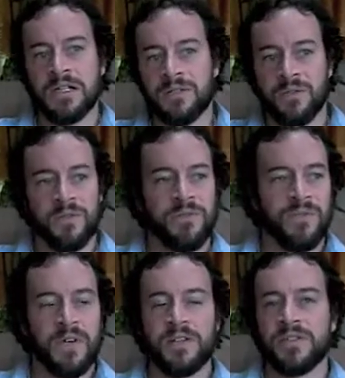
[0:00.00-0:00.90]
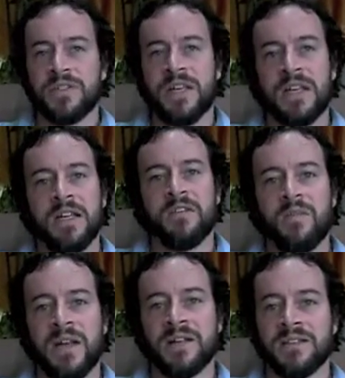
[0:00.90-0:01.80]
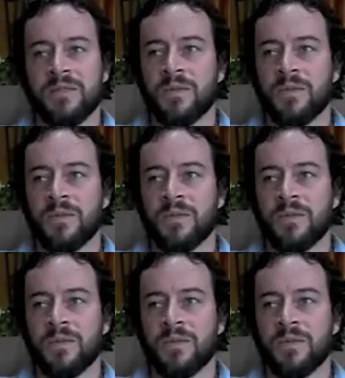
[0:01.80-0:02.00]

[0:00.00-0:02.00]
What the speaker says: sort of understanding of medicine.